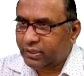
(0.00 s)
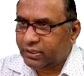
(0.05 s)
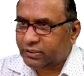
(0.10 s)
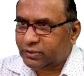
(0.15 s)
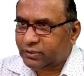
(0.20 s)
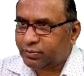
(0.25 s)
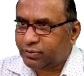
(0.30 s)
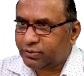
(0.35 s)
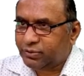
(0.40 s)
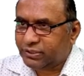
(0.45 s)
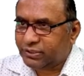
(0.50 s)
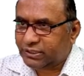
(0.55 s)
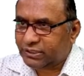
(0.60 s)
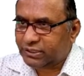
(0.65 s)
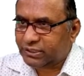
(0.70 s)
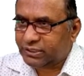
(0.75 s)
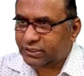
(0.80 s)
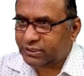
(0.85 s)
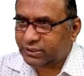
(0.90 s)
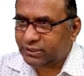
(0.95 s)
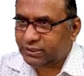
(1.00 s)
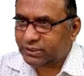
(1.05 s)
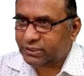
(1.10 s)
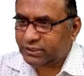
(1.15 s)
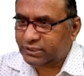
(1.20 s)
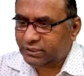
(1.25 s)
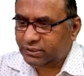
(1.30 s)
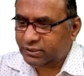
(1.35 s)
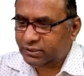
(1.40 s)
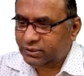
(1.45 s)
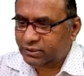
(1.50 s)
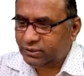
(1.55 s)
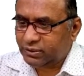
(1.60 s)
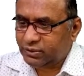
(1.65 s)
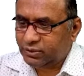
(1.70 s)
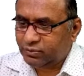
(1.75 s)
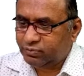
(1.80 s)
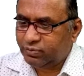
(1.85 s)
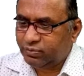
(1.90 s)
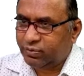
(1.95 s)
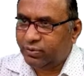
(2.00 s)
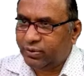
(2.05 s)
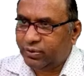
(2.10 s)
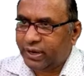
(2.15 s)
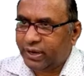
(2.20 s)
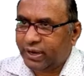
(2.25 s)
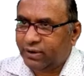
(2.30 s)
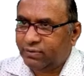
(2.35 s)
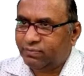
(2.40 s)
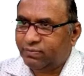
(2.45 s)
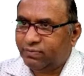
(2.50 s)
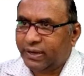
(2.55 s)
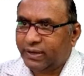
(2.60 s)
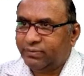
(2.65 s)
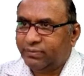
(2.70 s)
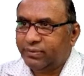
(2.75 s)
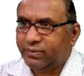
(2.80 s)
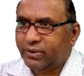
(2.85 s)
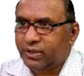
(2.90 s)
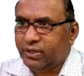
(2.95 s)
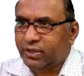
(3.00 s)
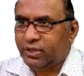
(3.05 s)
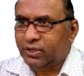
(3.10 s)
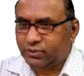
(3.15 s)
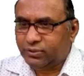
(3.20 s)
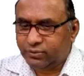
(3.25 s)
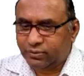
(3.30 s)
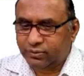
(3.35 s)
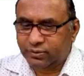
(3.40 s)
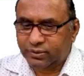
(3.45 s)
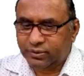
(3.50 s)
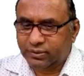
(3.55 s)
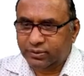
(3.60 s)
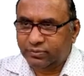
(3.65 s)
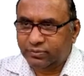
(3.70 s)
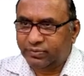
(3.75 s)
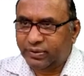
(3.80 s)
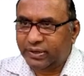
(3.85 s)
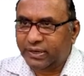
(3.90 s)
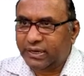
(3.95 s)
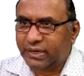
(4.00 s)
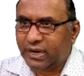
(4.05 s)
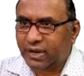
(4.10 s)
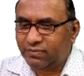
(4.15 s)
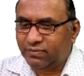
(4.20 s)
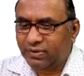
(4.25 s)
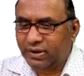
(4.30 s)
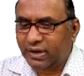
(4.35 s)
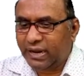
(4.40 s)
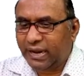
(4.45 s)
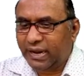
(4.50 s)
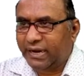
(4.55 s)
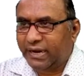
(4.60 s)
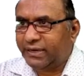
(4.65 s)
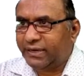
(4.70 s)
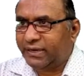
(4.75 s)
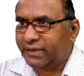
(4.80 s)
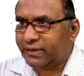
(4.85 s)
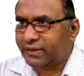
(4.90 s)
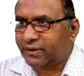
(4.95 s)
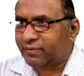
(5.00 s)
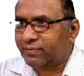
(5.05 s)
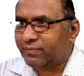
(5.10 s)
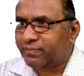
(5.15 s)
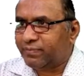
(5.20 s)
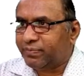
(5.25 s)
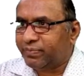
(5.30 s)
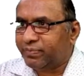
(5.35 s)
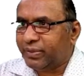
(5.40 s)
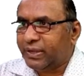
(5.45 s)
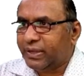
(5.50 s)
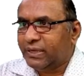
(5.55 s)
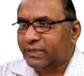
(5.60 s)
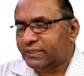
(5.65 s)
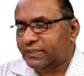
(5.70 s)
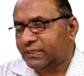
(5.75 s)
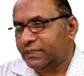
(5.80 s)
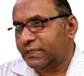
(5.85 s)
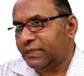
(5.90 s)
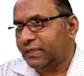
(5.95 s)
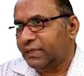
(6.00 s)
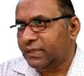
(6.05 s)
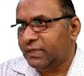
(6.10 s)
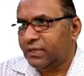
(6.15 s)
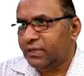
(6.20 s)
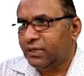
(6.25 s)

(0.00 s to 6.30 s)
suppose it is 3, 4 and 5. So when I will enter, see,